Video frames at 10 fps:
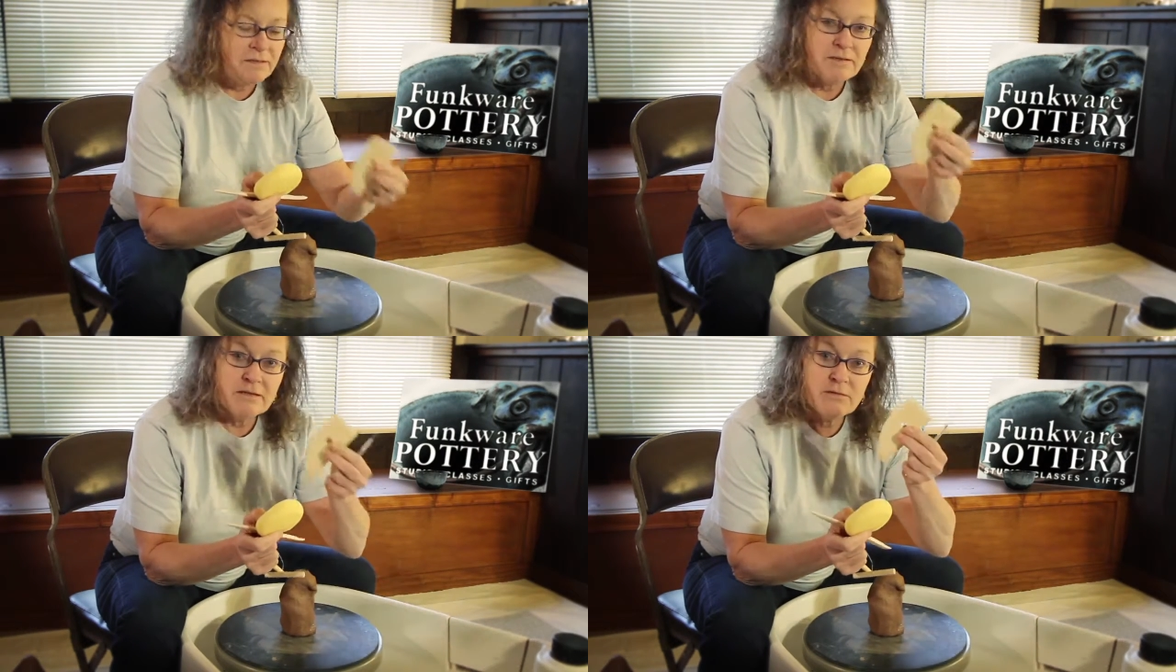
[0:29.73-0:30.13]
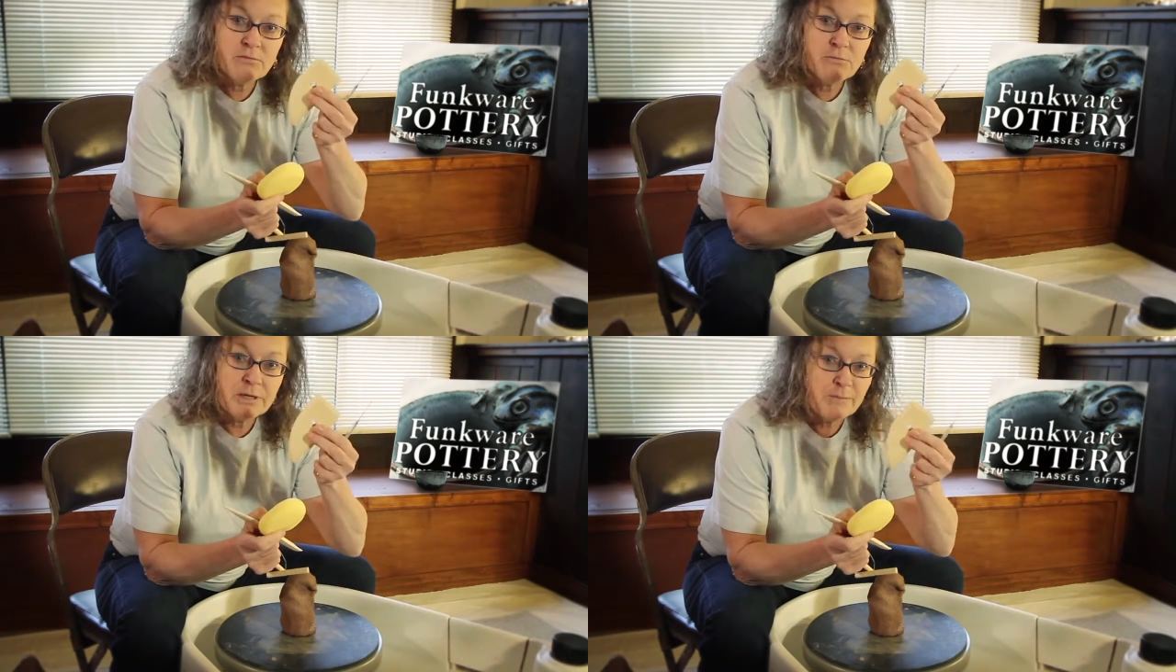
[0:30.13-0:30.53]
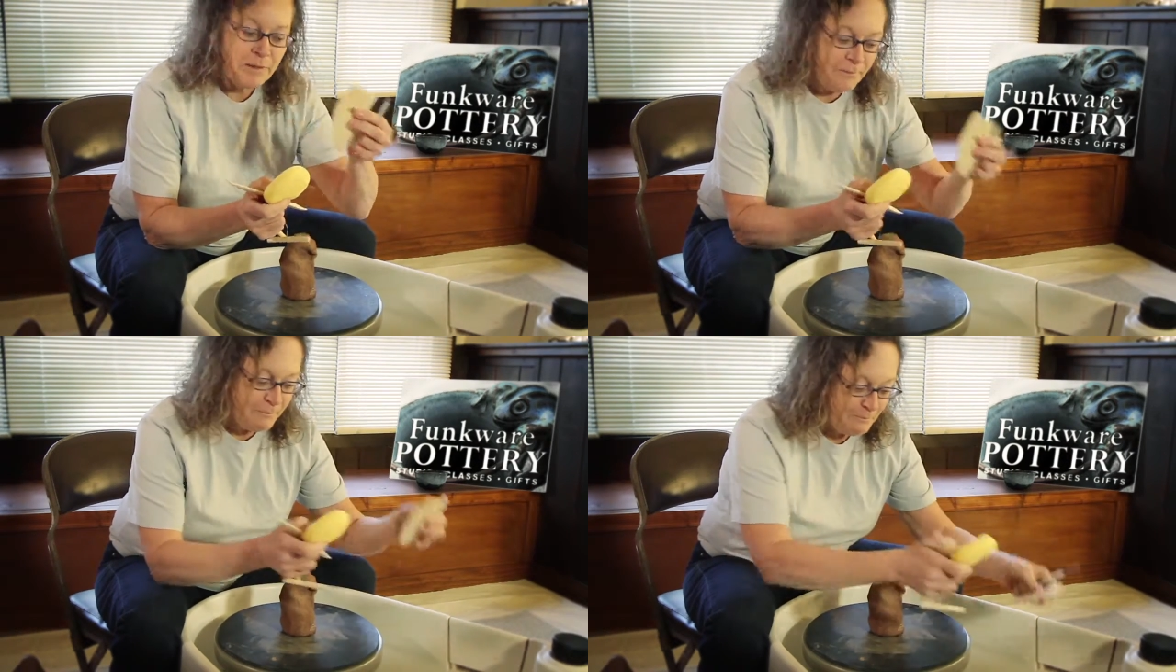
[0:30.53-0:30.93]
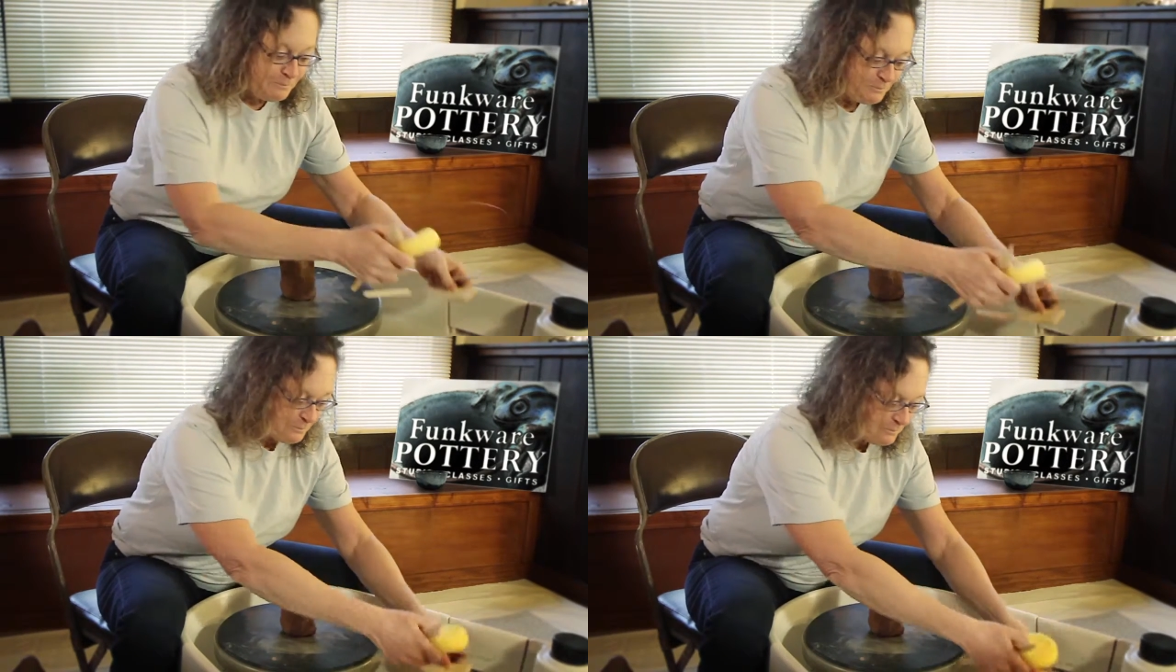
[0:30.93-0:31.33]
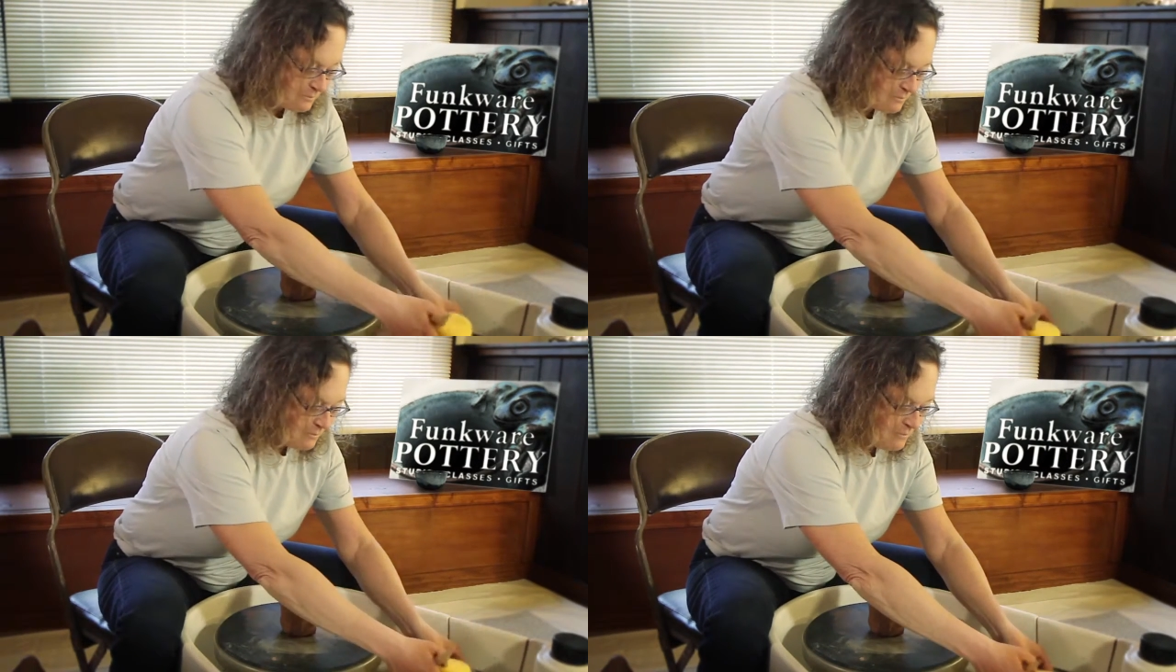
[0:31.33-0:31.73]
and a rib.
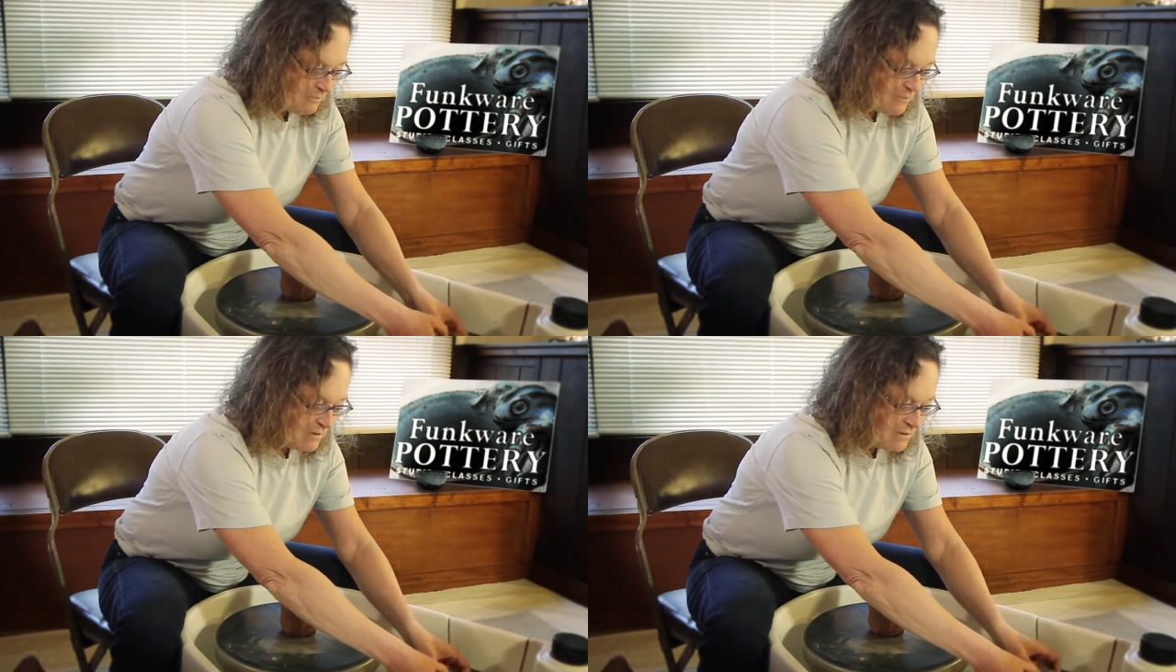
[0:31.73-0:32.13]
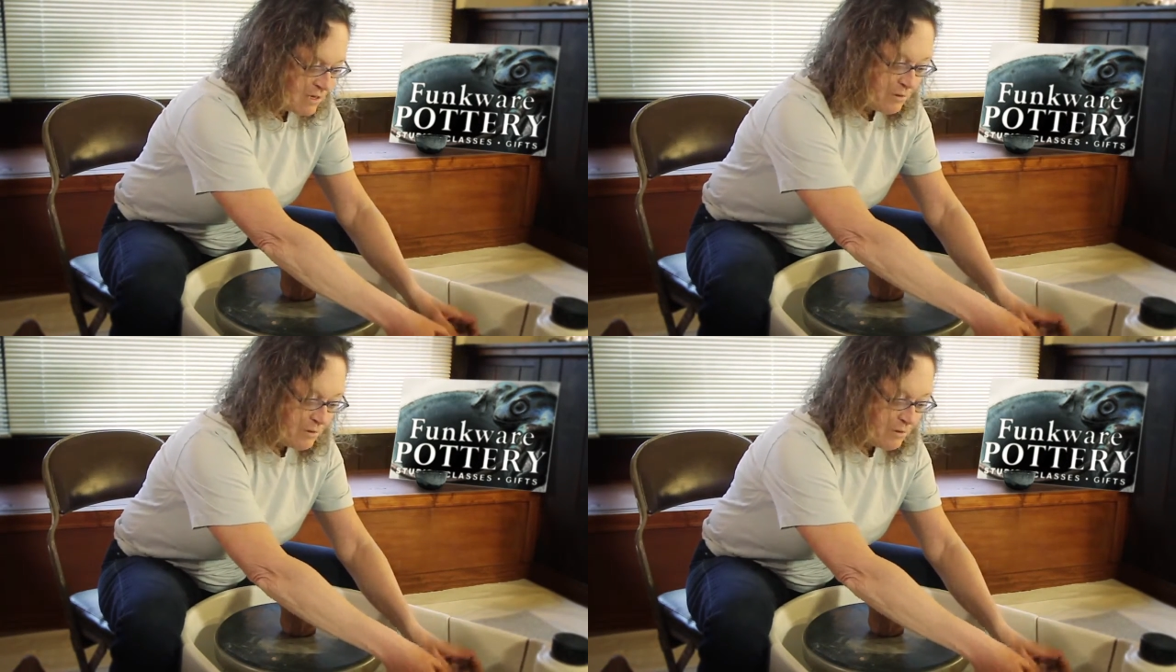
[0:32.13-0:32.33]
So,